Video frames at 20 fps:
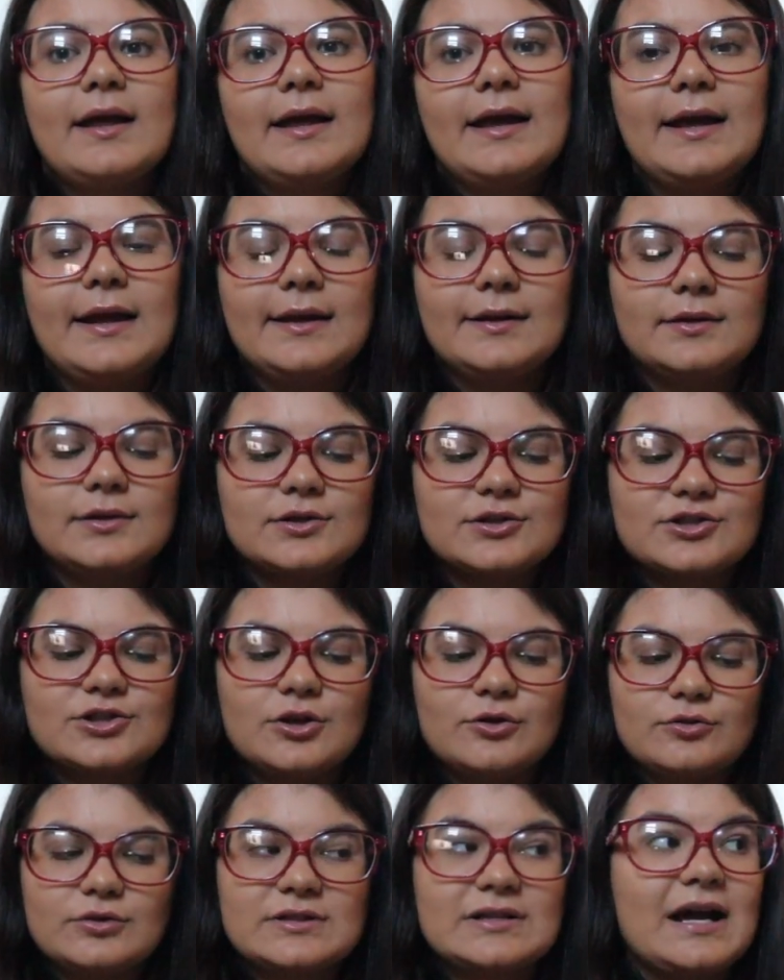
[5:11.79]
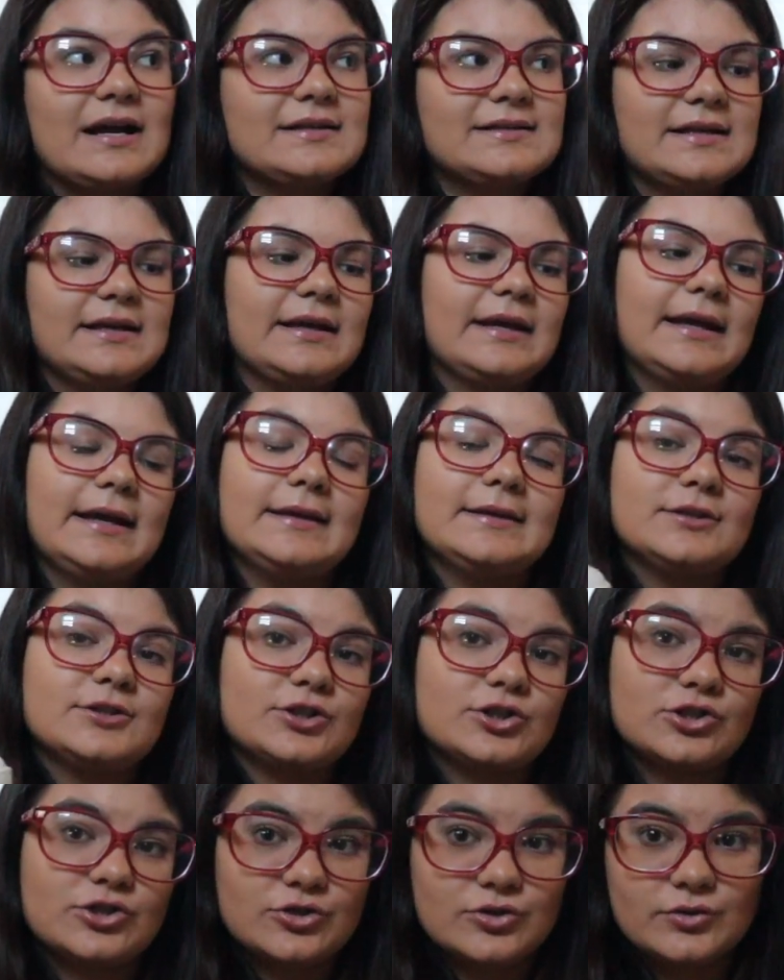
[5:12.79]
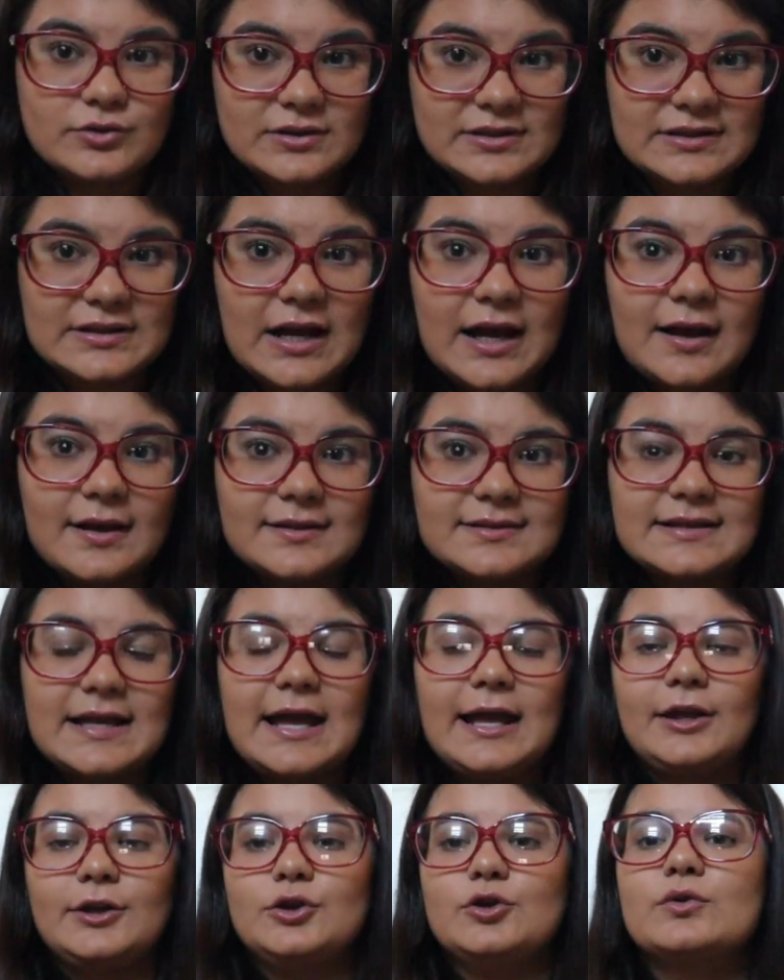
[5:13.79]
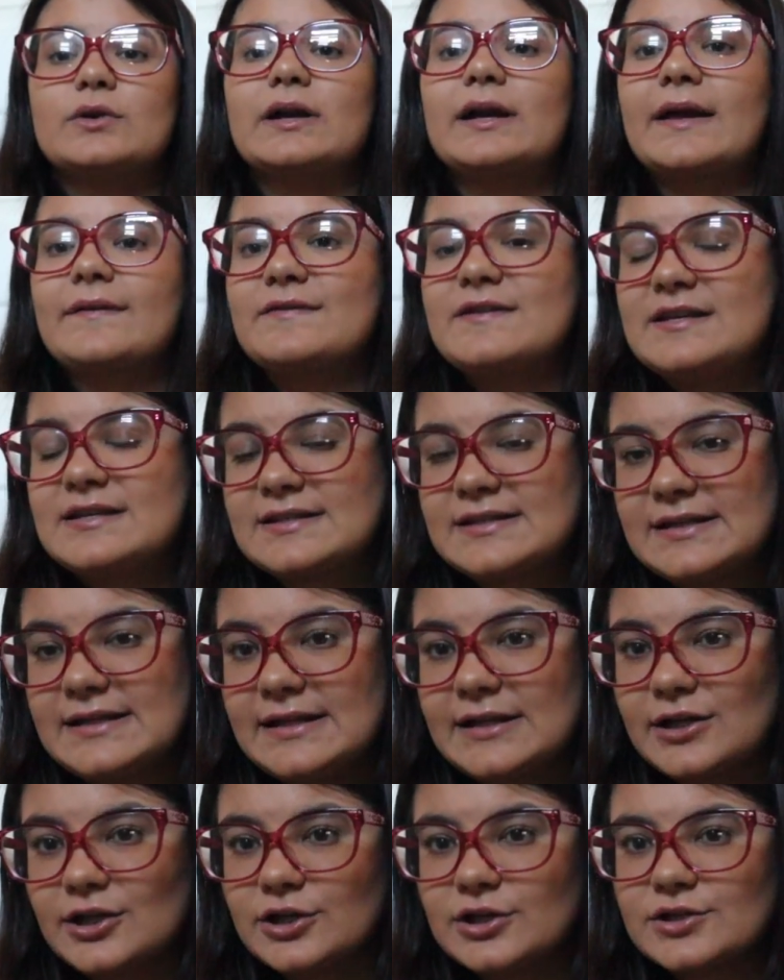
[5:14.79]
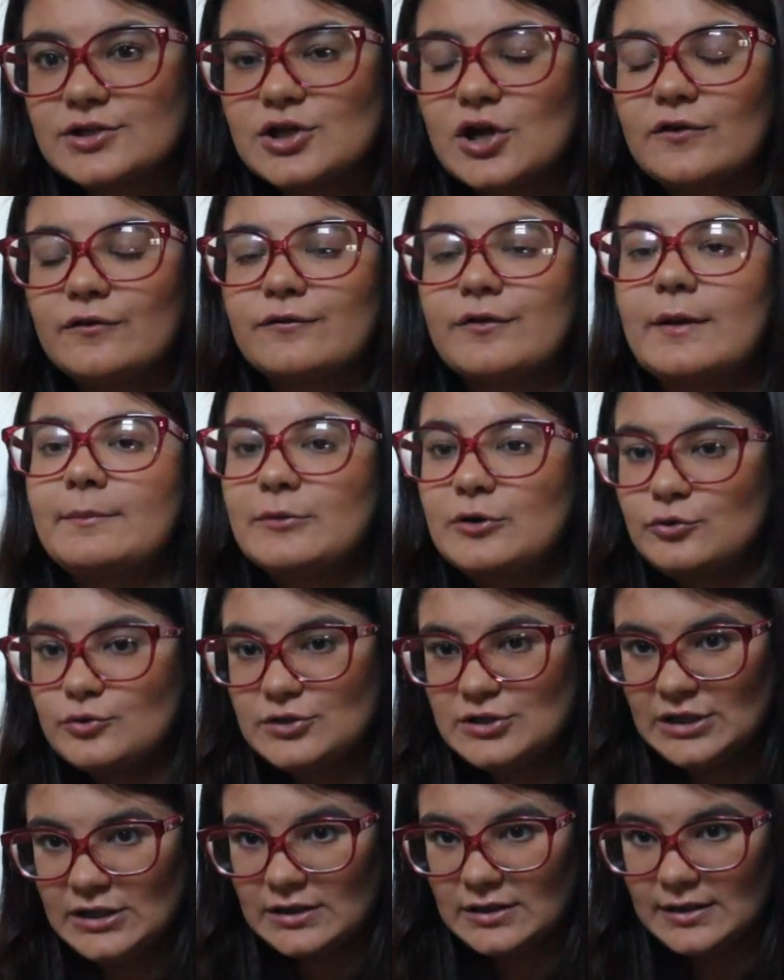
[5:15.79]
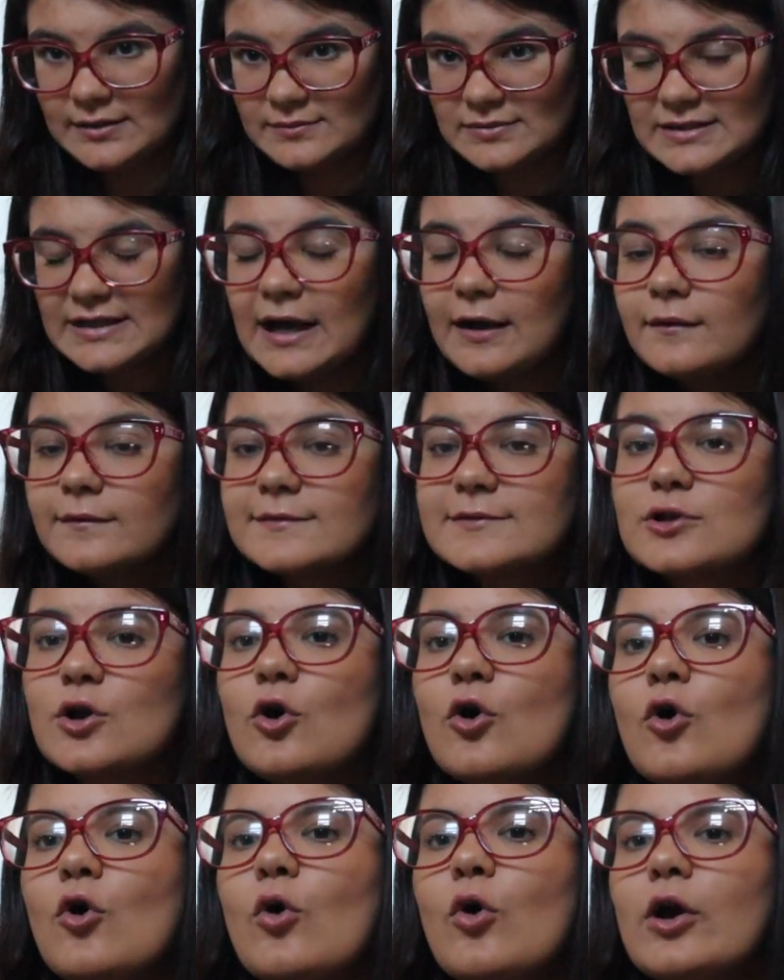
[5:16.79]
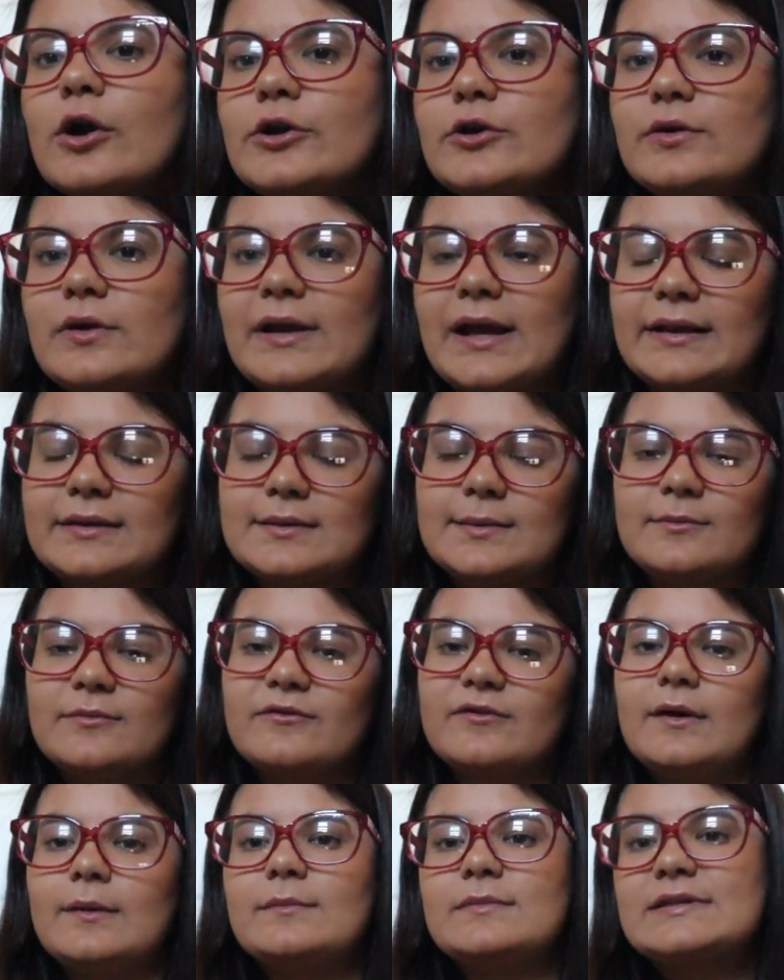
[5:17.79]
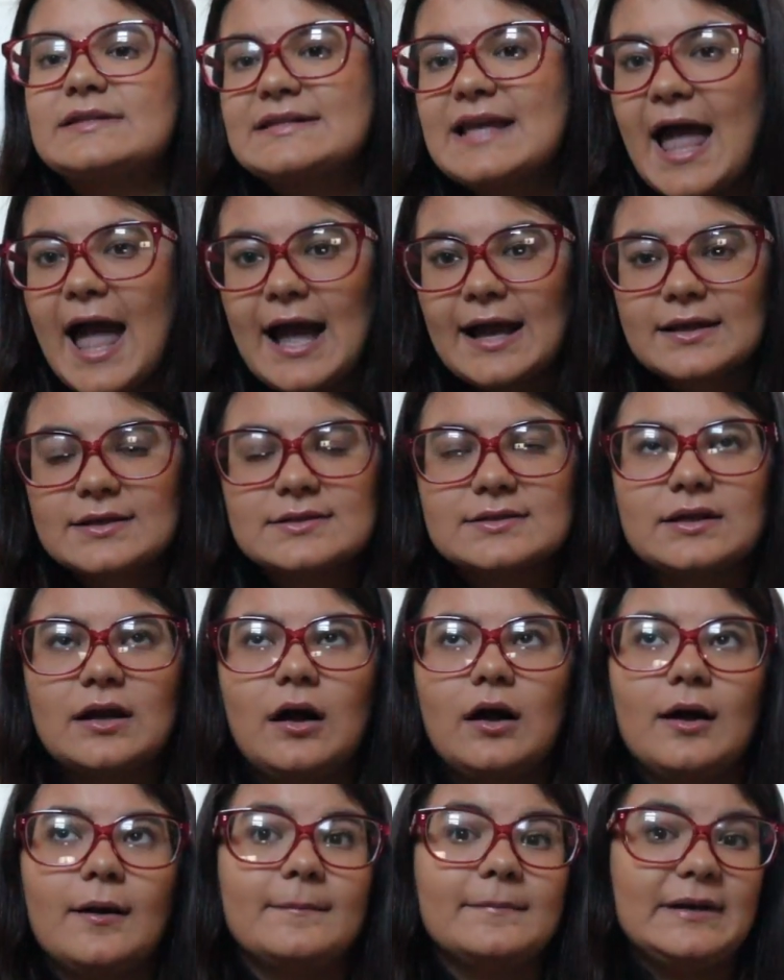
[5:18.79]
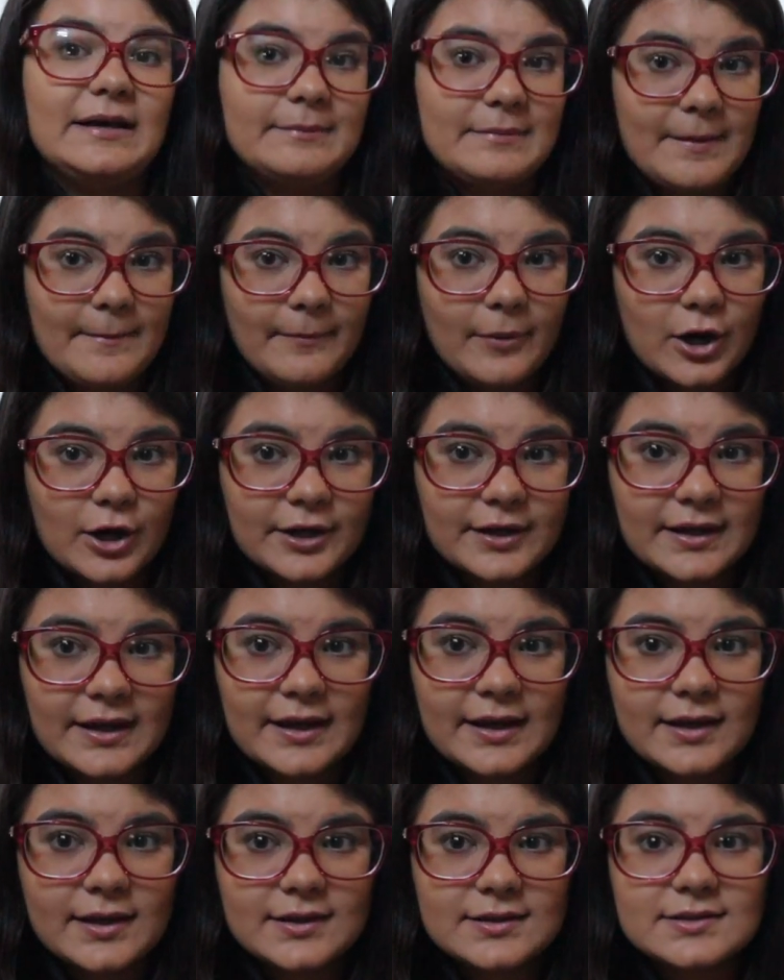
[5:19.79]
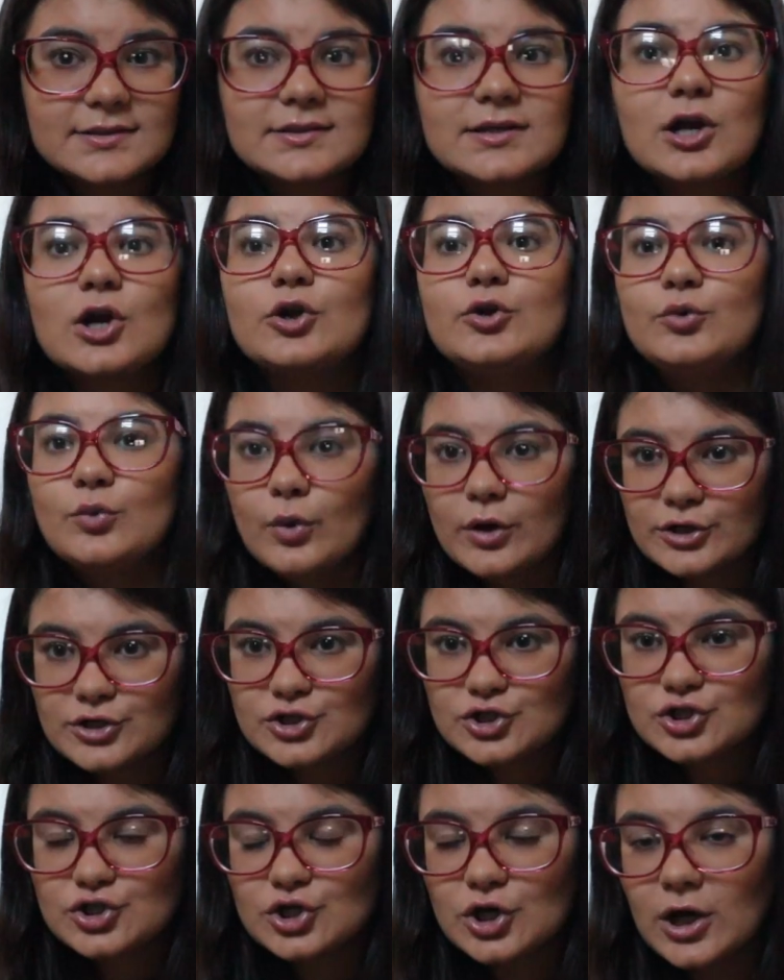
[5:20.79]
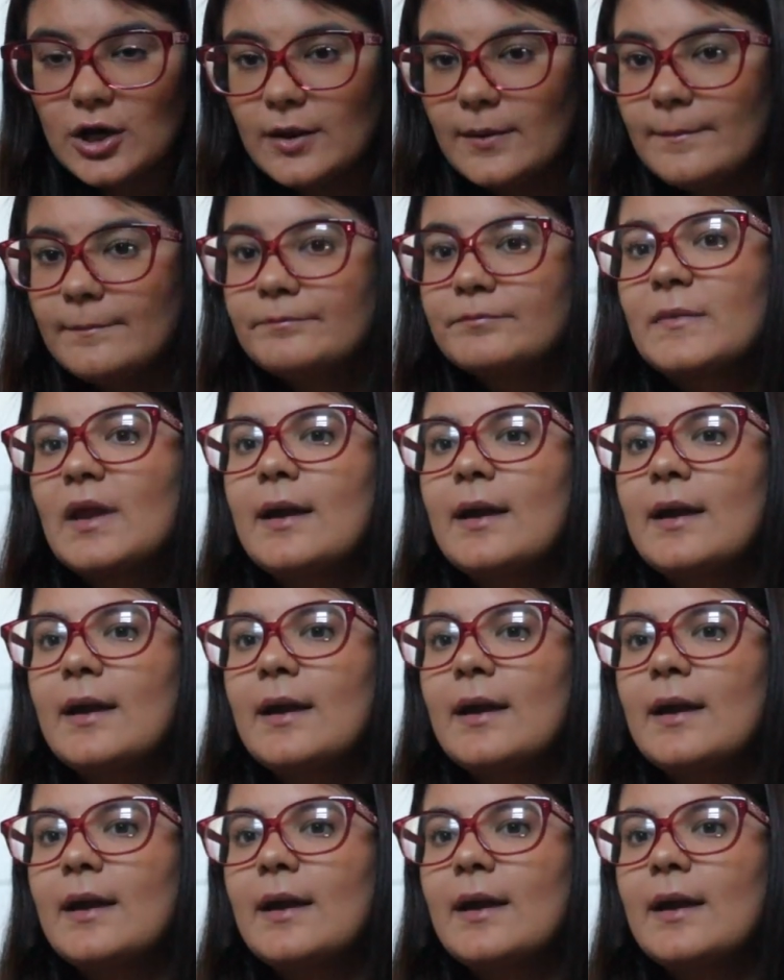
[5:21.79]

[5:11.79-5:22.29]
And so sizing is true to size. And you could get these sneakers from Gucci themselves or you could get them from Saks, um, Neiman Marcus, Nordstrom,